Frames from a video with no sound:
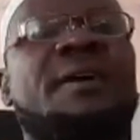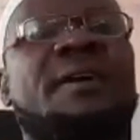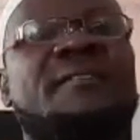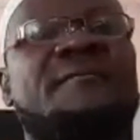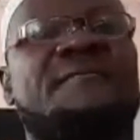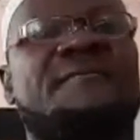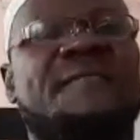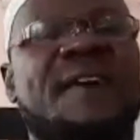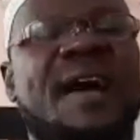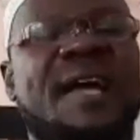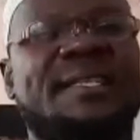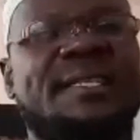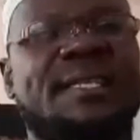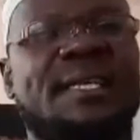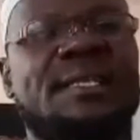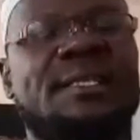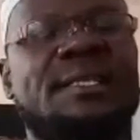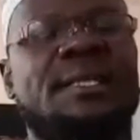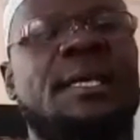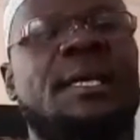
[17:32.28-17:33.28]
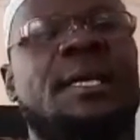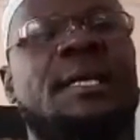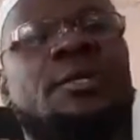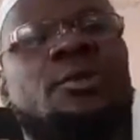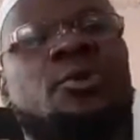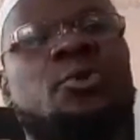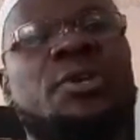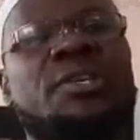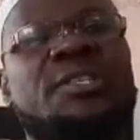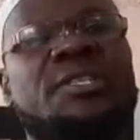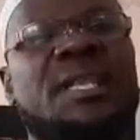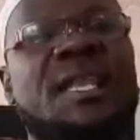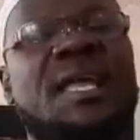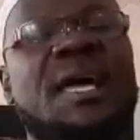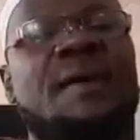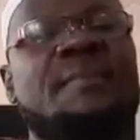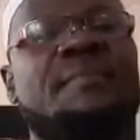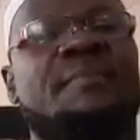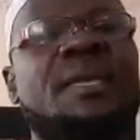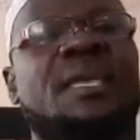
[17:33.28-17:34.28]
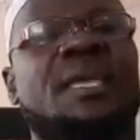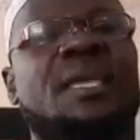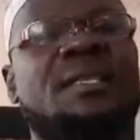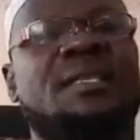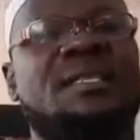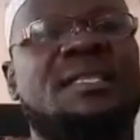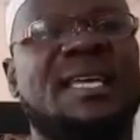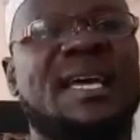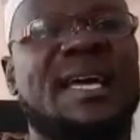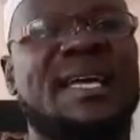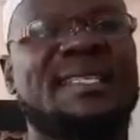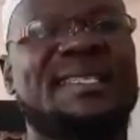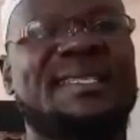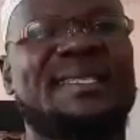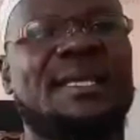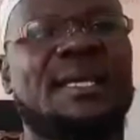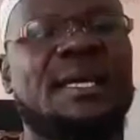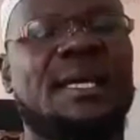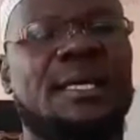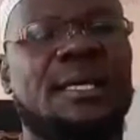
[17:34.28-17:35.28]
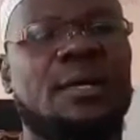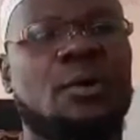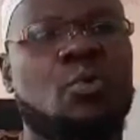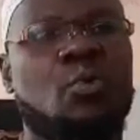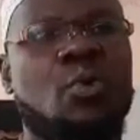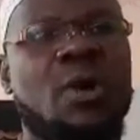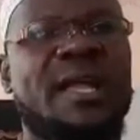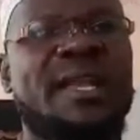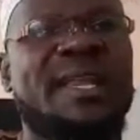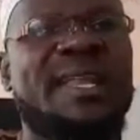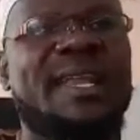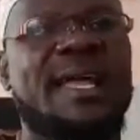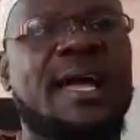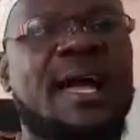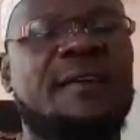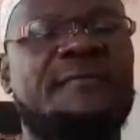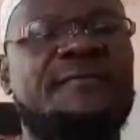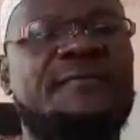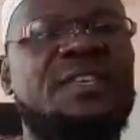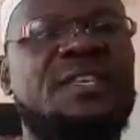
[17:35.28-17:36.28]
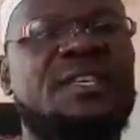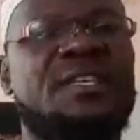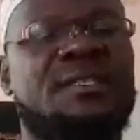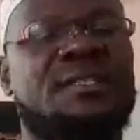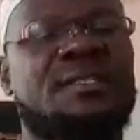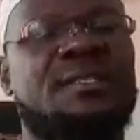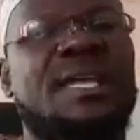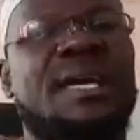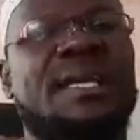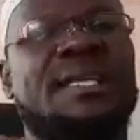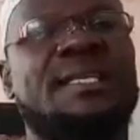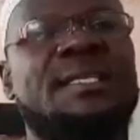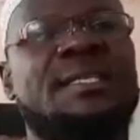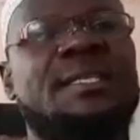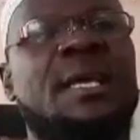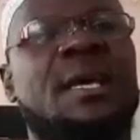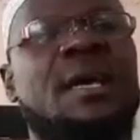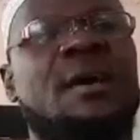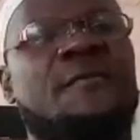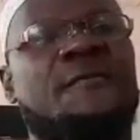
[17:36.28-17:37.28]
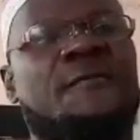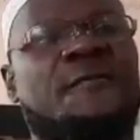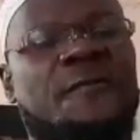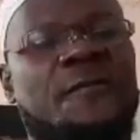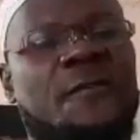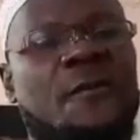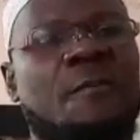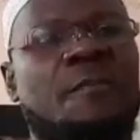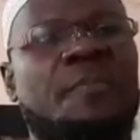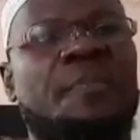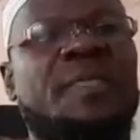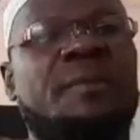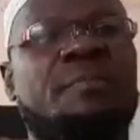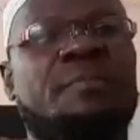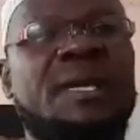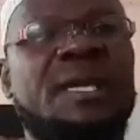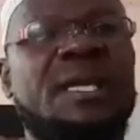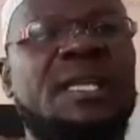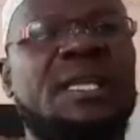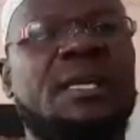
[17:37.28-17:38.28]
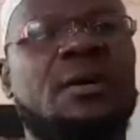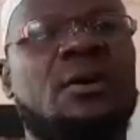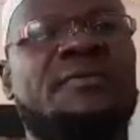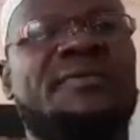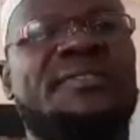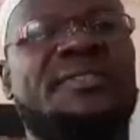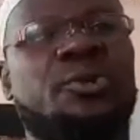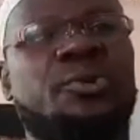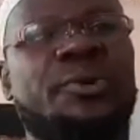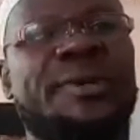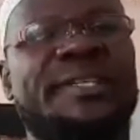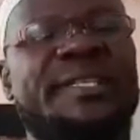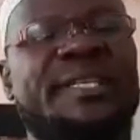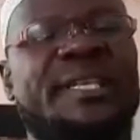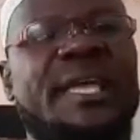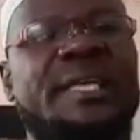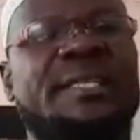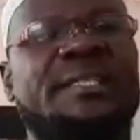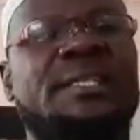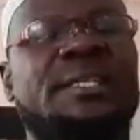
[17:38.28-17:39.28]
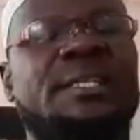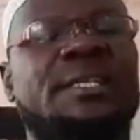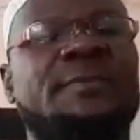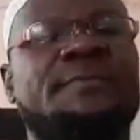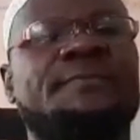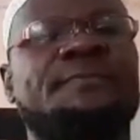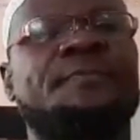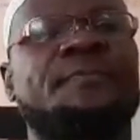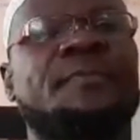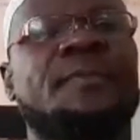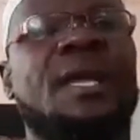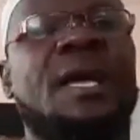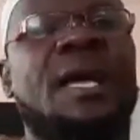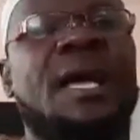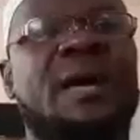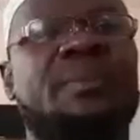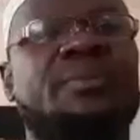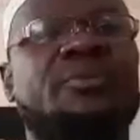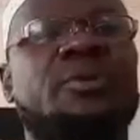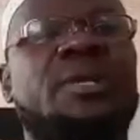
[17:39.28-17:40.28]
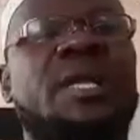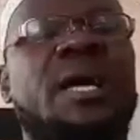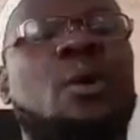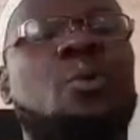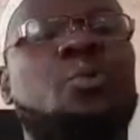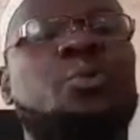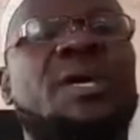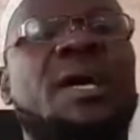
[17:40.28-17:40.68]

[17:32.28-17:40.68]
reverted to Islam in just one and a half years. That is, from the beginning of 2019 up to now, we